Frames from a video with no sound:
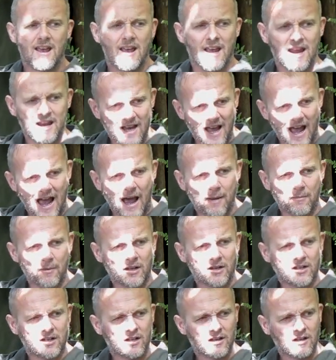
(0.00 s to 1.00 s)
in a
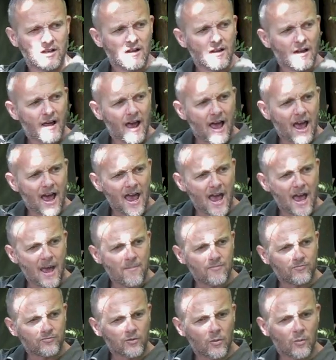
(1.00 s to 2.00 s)
hammock
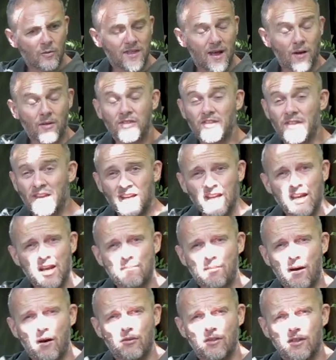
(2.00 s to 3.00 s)
without thinking
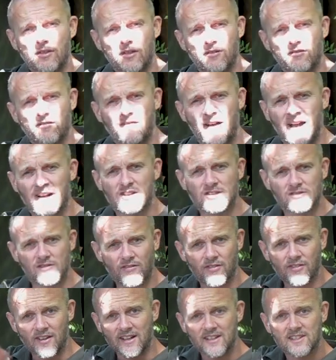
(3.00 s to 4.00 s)
about the factor
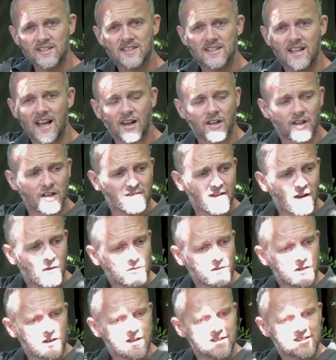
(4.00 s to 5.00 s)
of things sliding
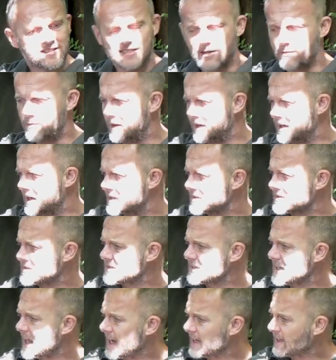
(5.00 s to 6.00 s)
around and slipping and
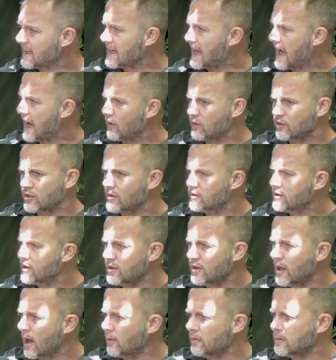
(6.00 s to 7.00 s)
sliding out. So
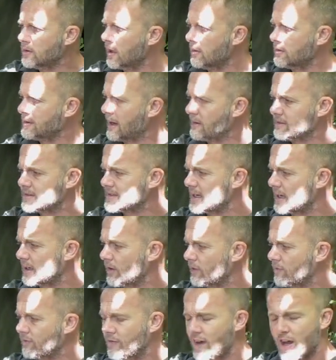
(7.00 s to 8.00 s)
no
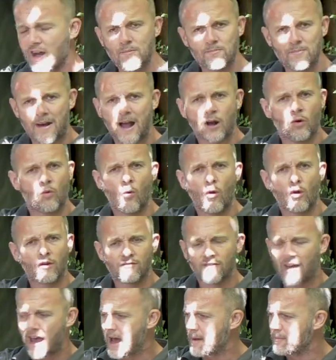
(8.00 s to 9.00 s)
downside on the Mark 1
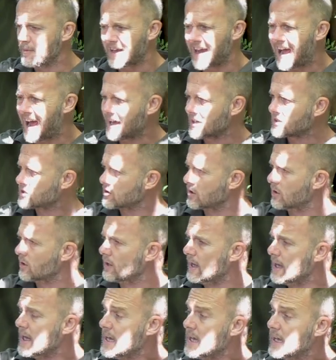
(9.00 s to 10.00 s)
of the hammock at
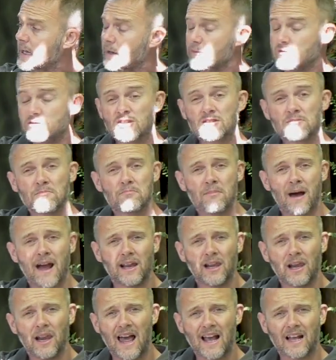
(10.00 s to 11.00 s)
all. It was just
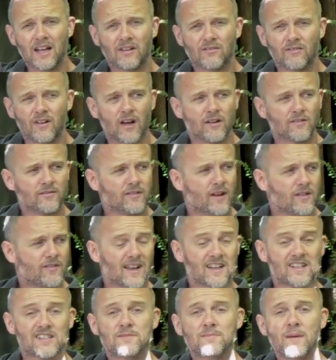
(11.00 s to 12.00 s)
my lack of
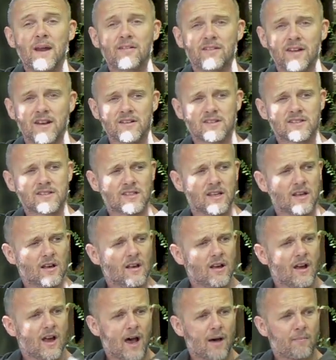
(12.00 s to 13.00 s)
experience
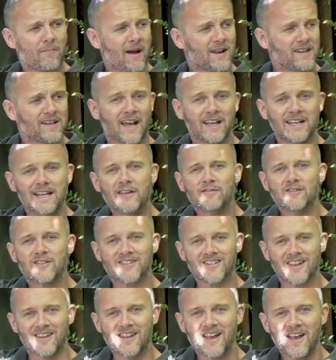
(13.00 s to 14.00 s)
and my
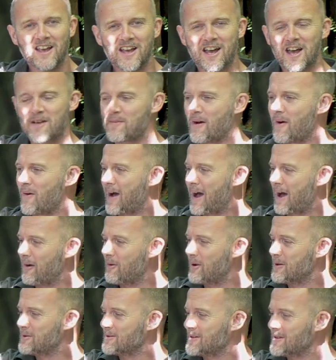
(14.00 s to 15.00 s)
naivety about
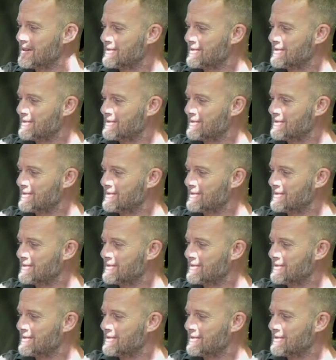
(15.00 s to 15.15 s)
how a